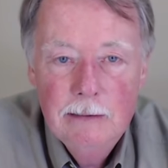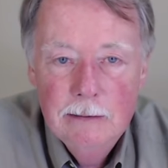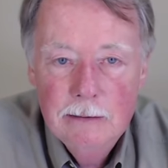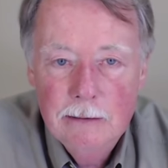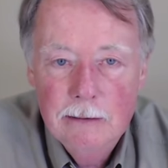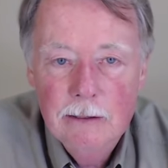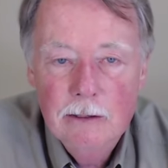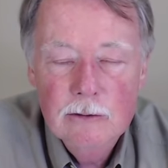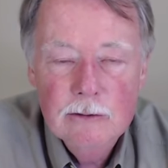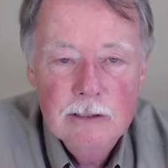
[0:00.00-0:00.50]

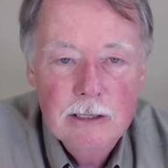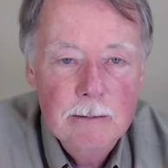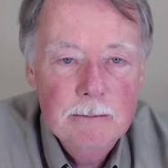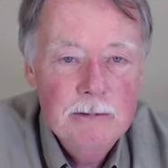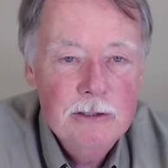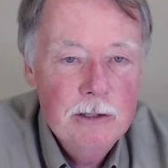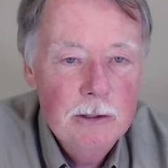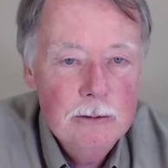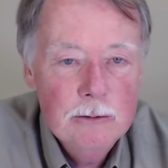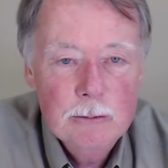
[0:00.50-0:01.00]
you know, some
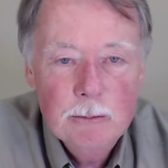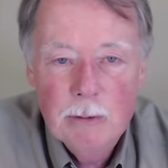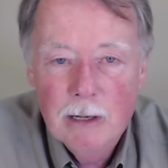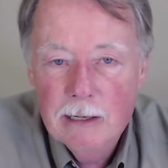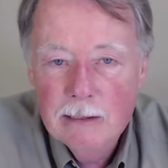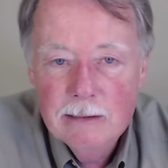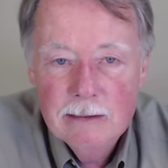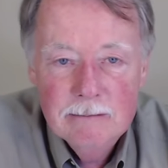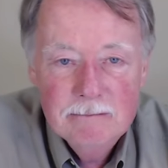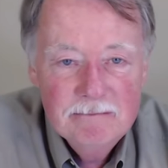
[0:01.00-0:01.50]
stones
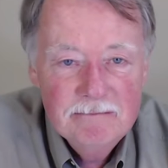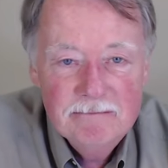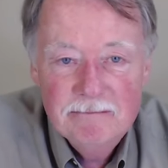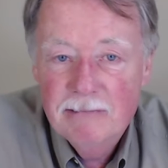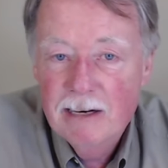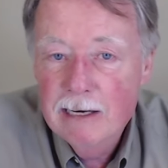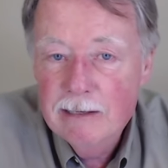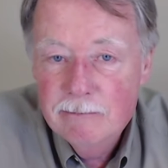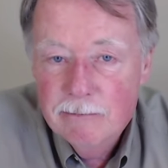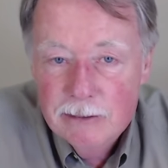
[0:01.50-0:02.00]
probably
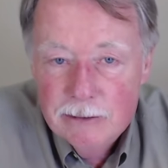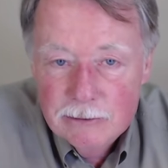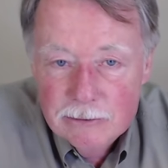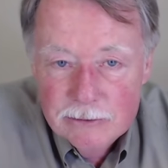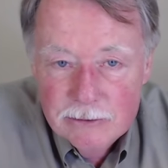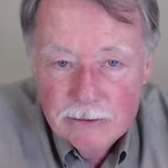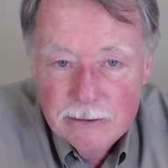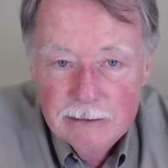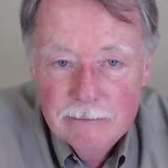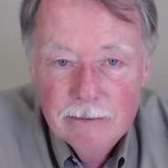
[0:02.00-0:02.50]
five
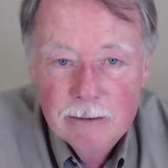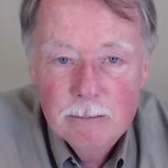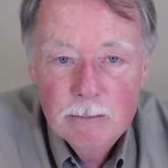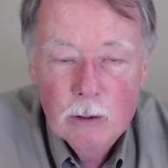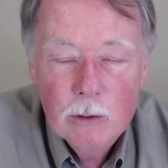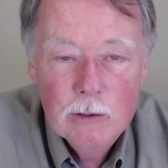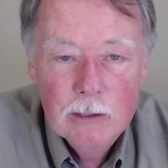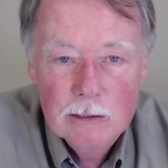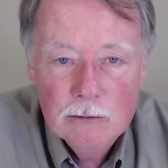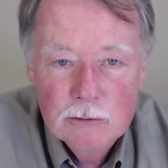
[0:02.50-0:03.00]
years or even
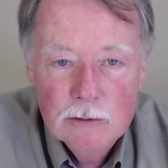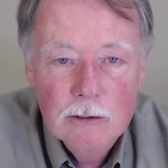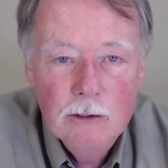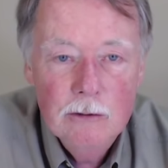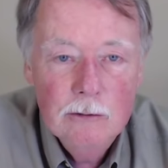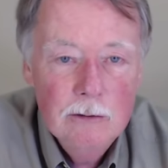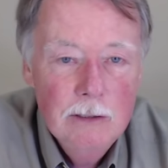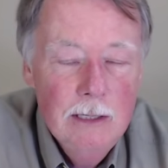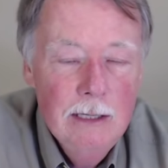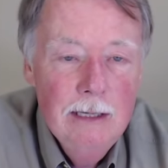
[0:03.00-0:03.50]
more.
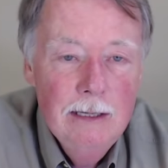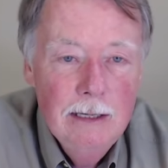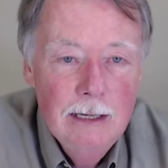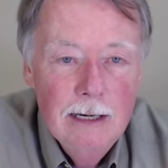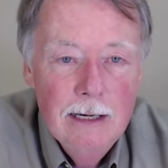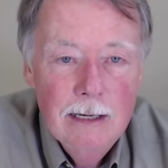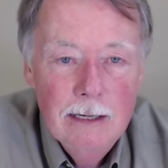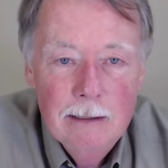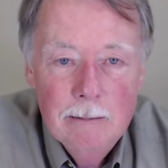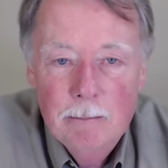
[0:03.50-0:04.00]
So,
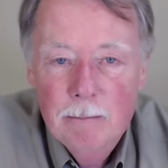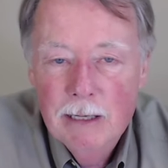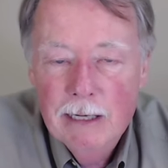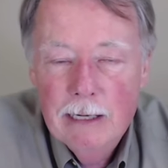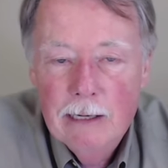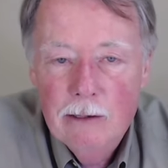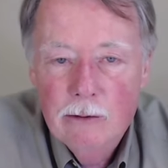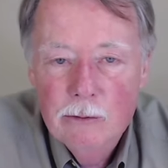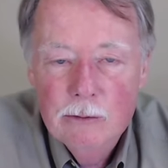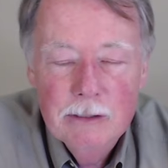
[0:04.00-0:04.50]
uh, but
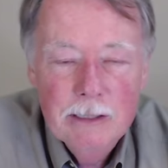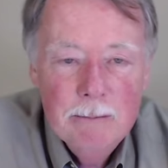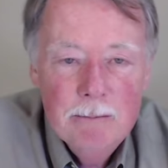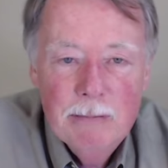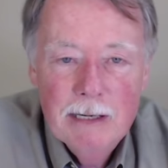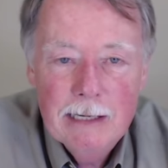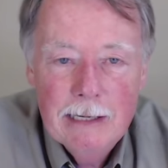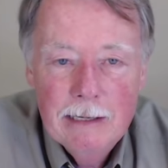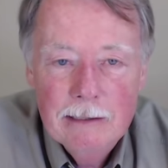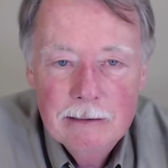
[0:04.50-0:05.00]
I'll only
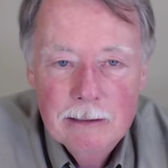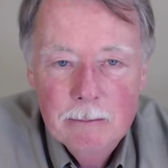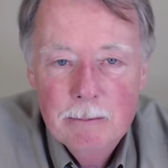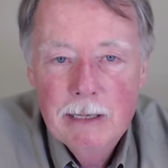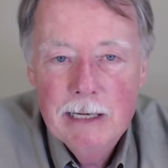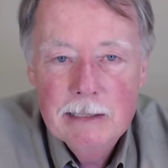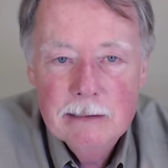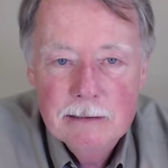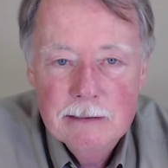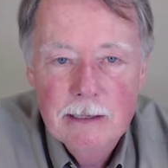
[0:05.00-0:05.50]
pick out the
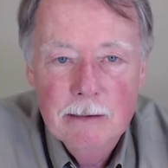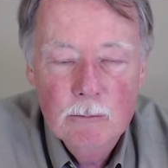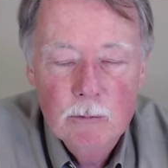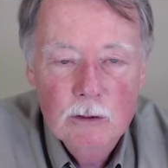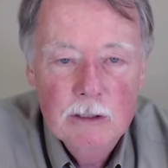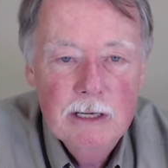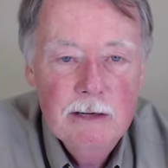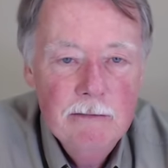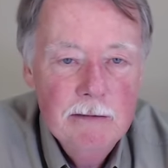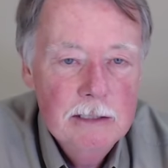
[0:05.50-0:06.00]
best, and
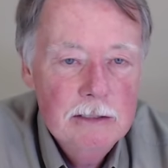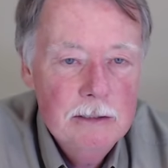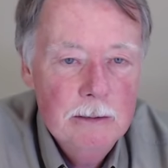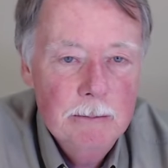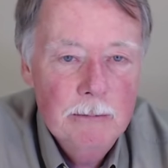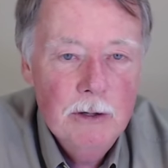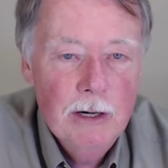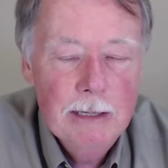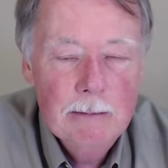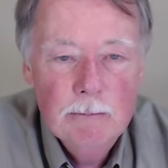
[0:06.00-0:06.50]
we'll give you some
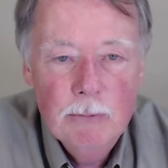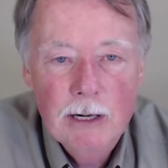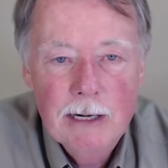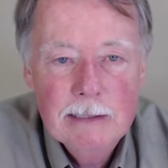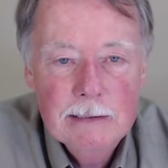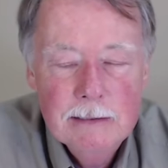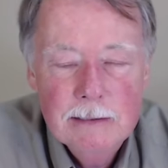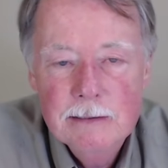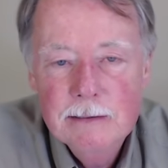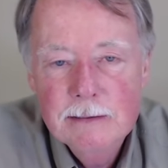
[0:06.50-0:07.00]
great
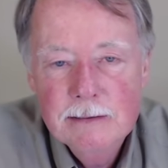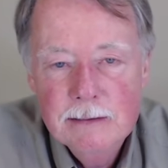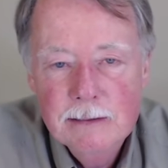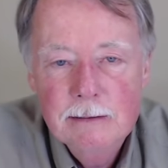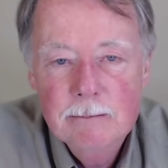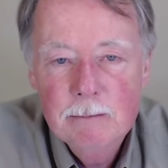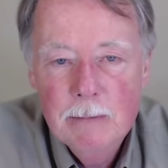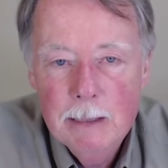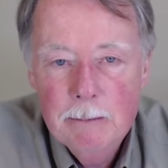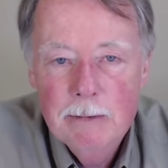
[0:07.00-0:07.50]
prices,
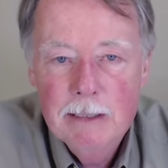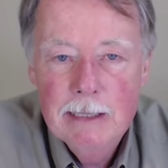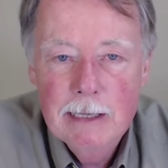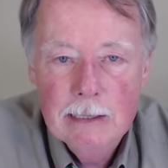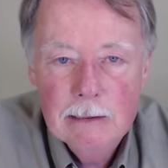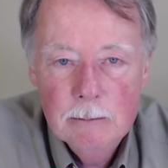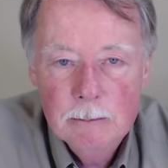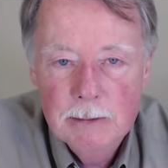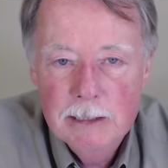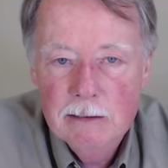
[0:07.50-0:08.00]
and maybe
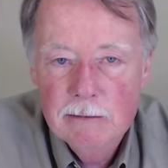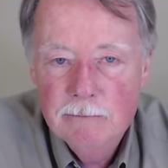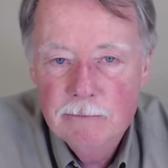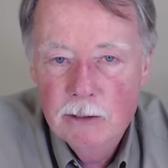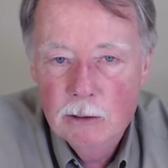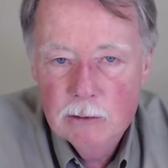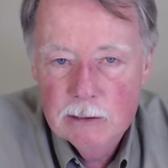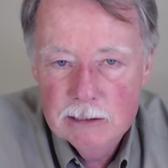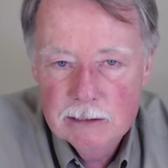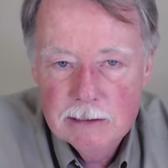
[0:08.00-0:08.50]
that'll be the
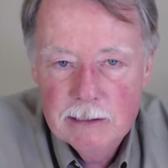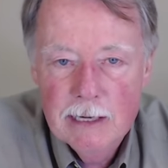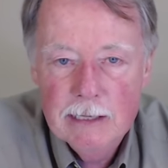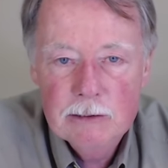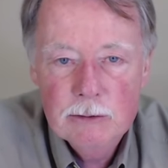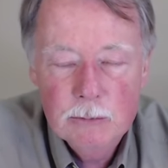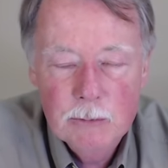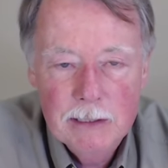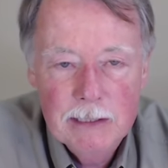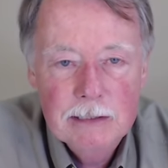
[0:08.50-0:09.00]
focus
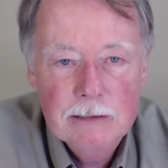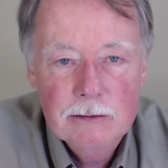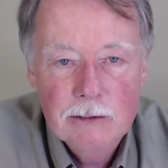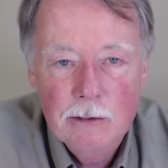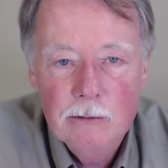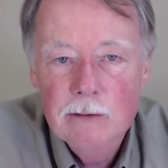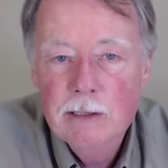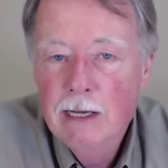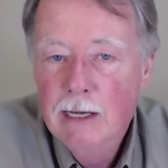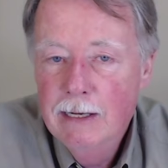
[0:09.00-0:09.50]
next week.
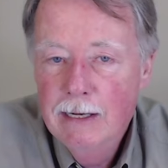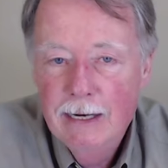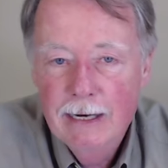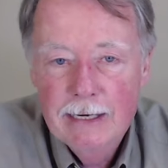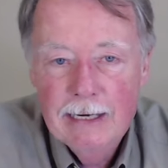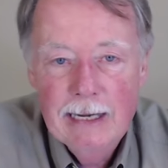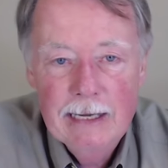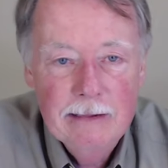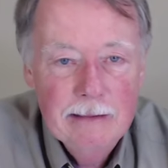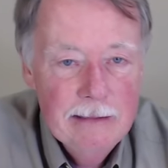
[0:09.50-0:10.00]
So
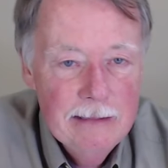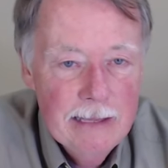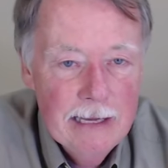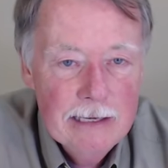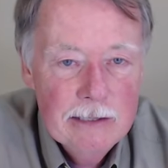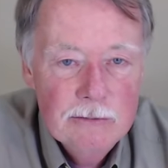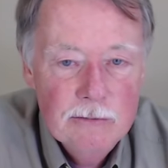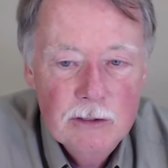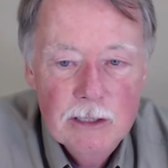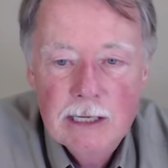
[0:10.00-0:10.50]
again,
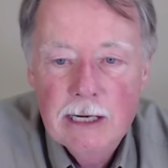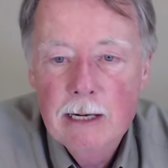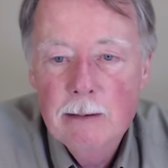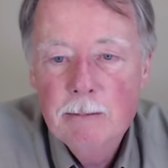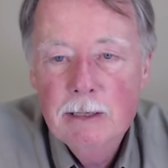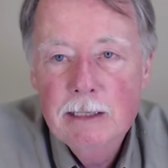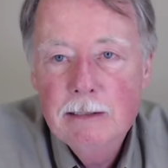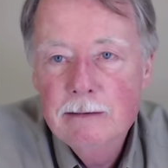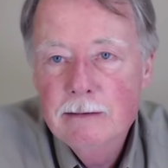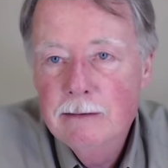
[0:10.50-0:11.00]
thanks for
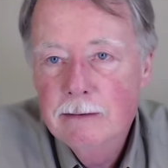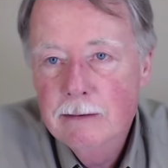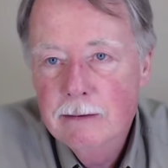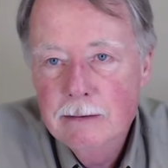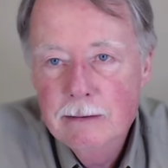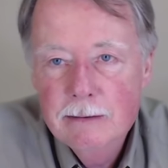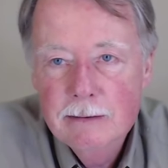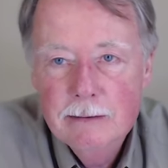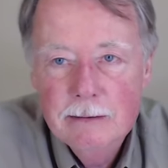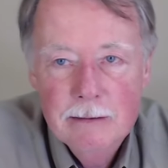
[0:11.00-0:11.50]
coming
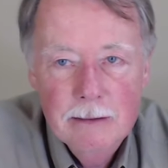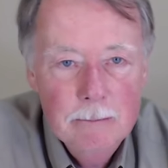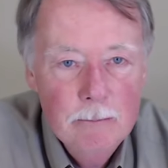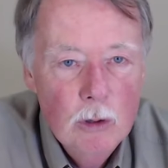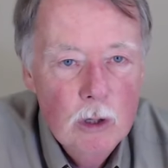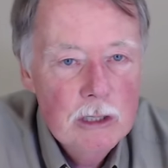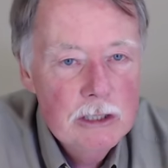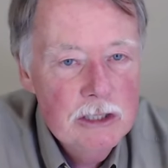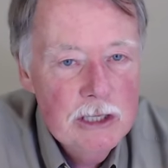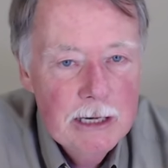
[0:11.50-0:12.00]
to the
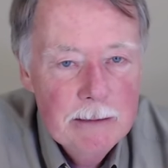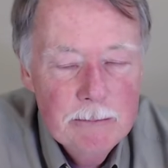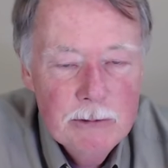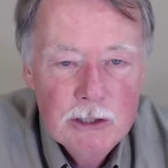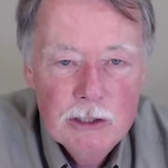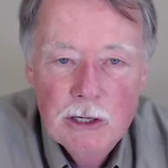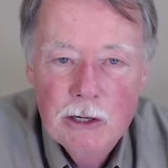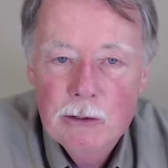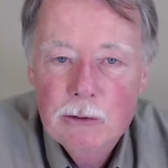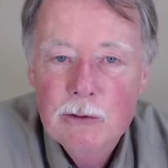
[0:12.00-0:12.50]
More Gem
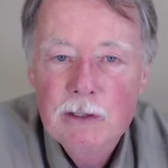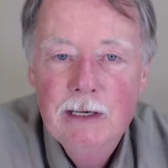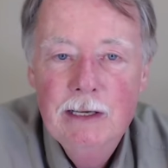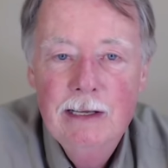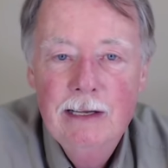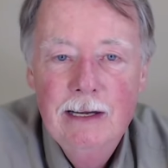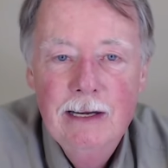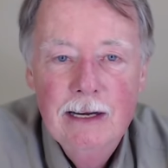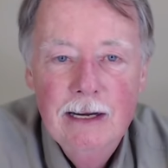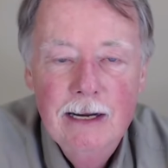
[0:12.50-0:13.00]
Show.
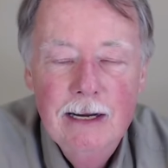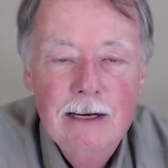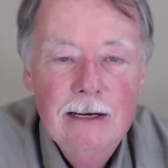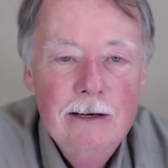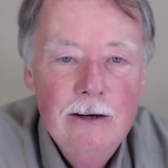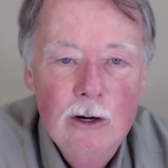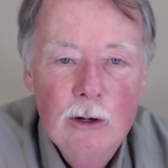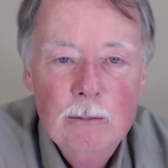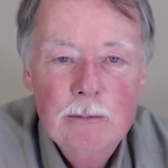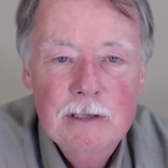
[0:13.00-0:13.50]
Uh,
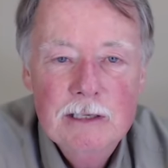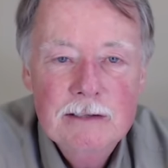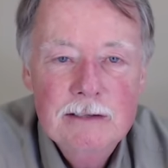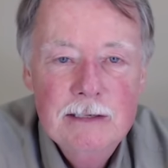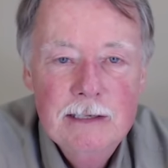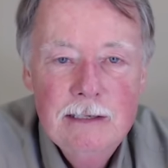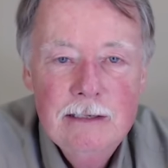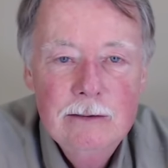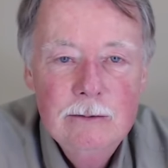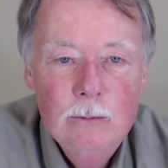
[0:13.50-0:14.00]
hope to
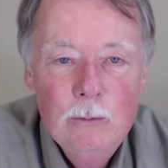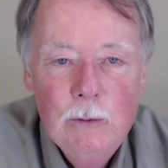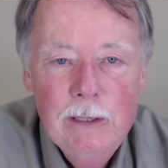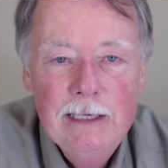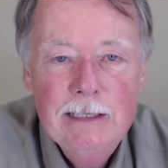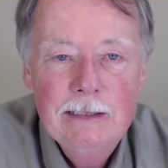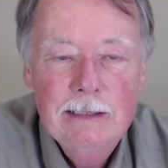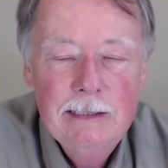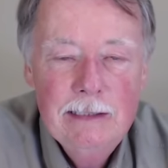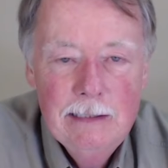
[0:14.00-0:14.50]
see you
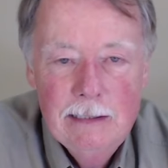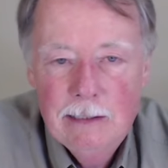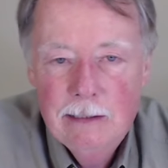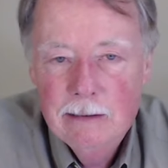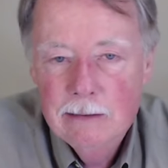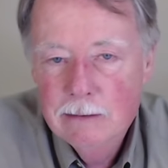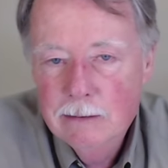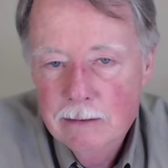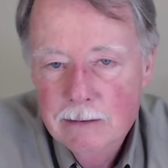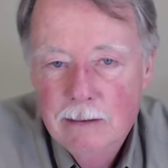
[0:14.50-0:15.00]
weekly
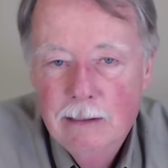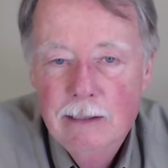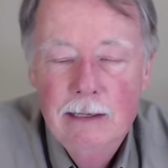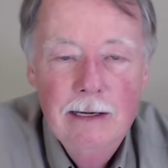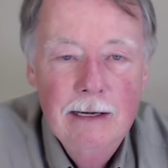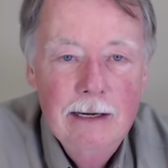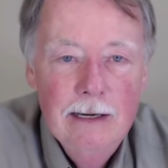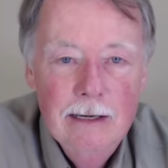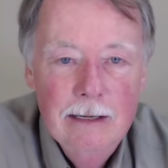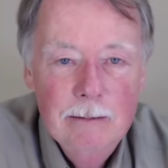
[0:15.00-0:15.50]
here.
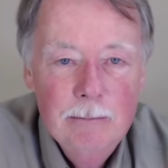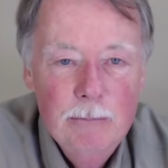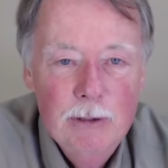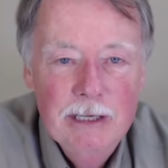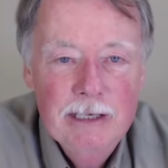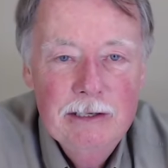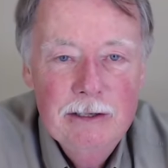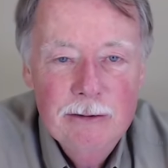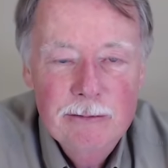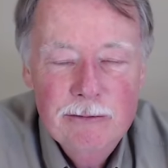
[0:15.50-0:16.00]
Uh,
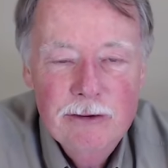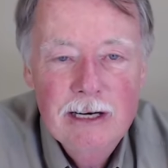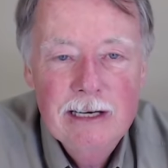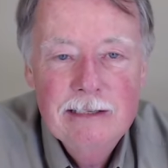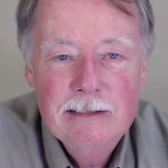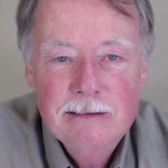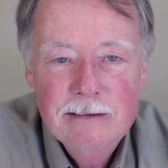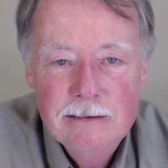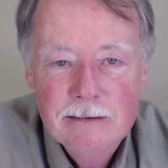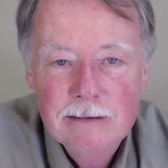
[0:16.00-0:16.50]
bring your
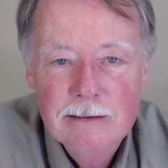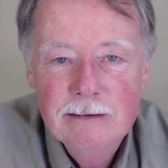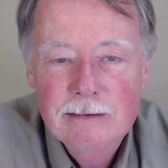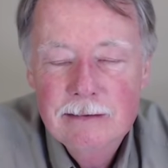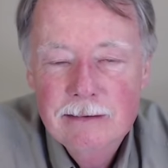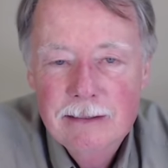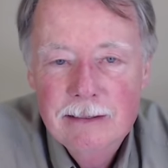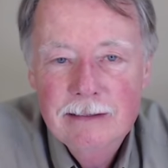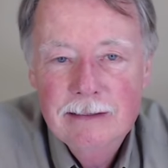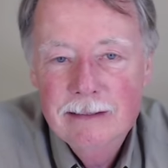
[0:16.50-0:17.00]
friends
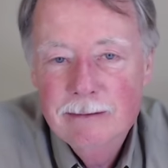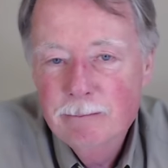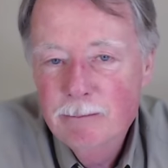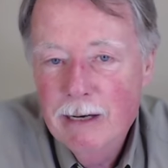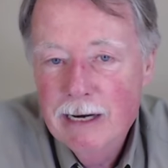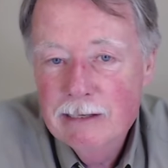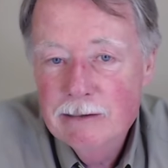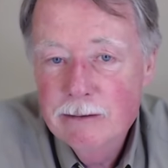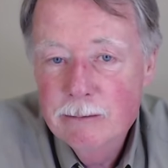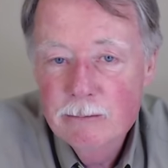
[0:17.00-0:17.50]
and uh,
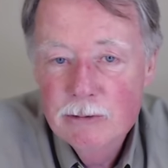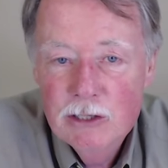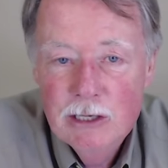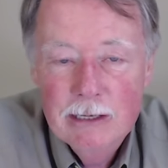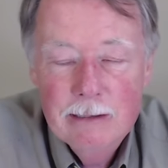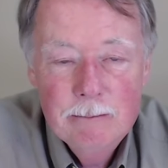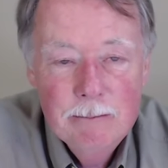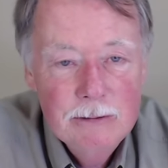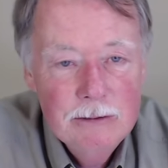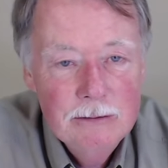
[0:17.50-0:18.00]
buy some
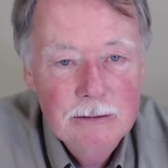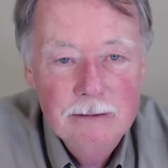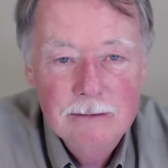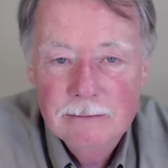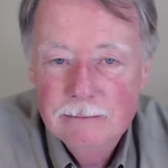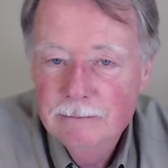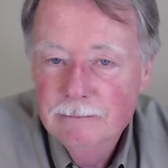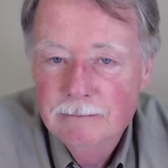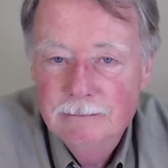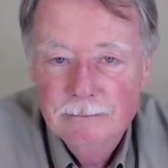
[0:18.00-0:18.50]
gems,
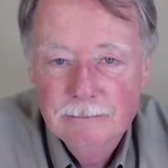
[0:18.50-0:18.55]
and